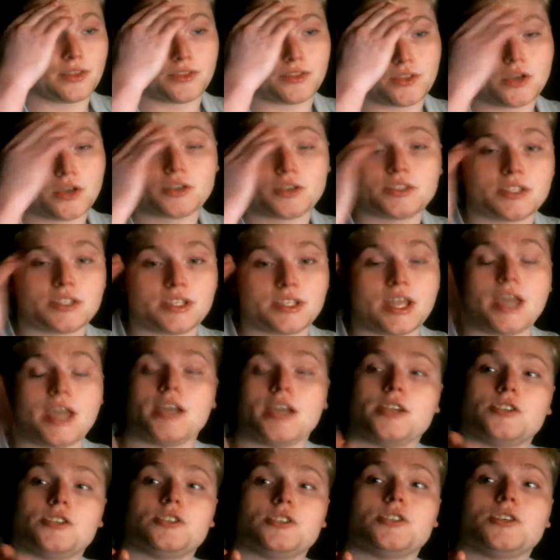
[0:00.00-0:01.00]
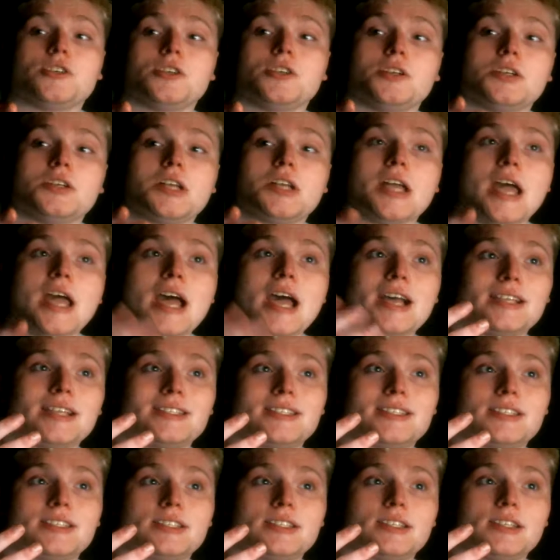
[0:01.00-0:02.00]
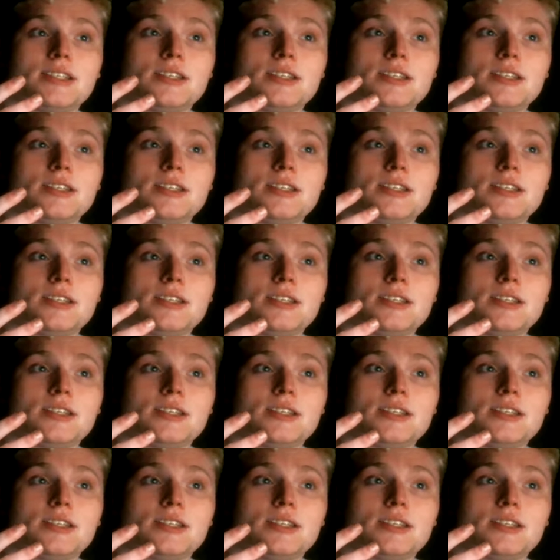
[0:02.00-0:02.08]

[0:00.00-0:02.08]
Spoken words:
third stage has